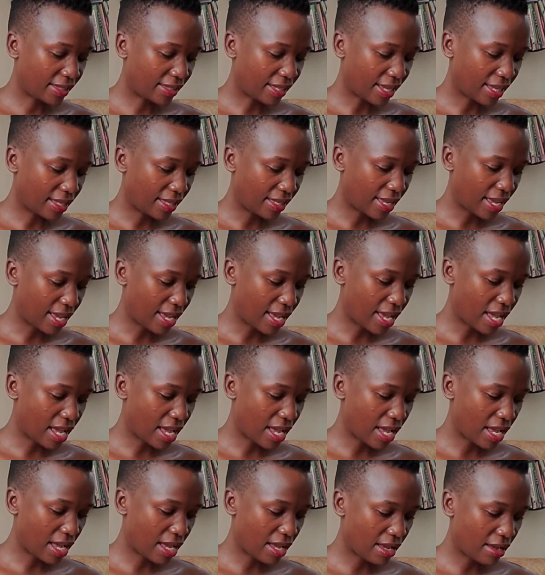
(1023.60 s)
I
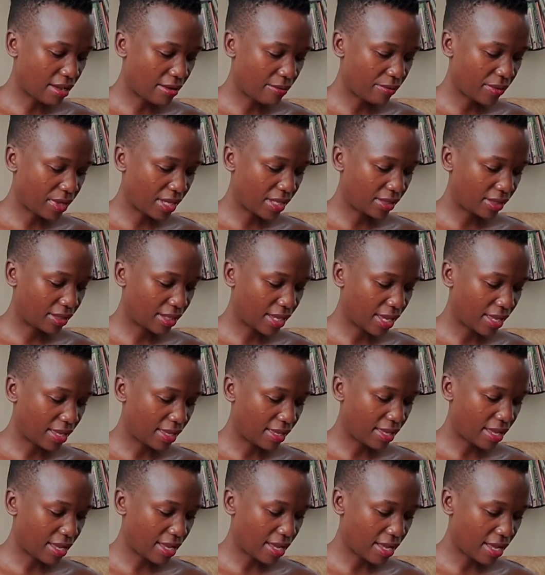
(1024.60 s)
am. Yes, I
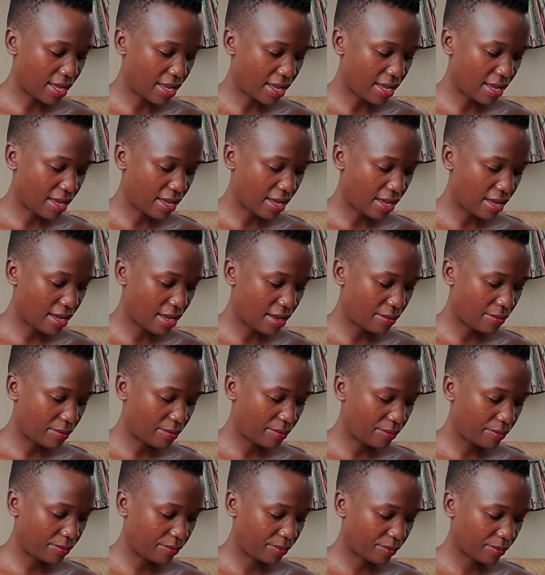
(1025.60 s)

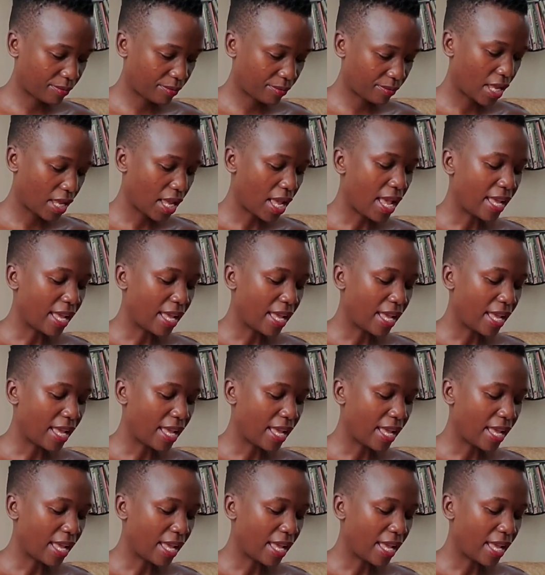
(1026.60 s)
am.